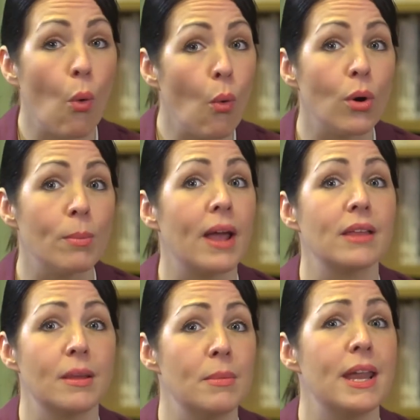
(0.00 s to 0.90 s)
or by
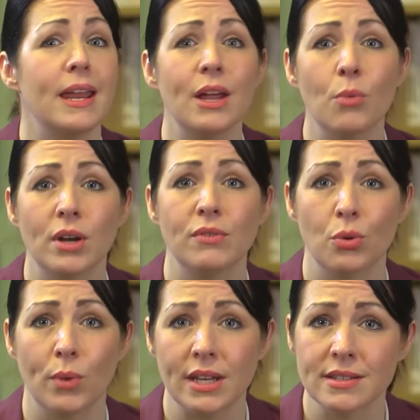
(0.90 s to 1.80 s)
eliminating one of
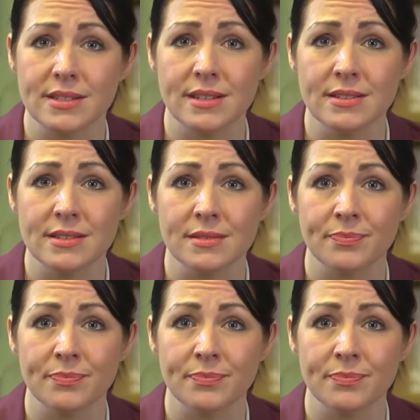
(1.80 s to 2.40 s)
your weaknesses?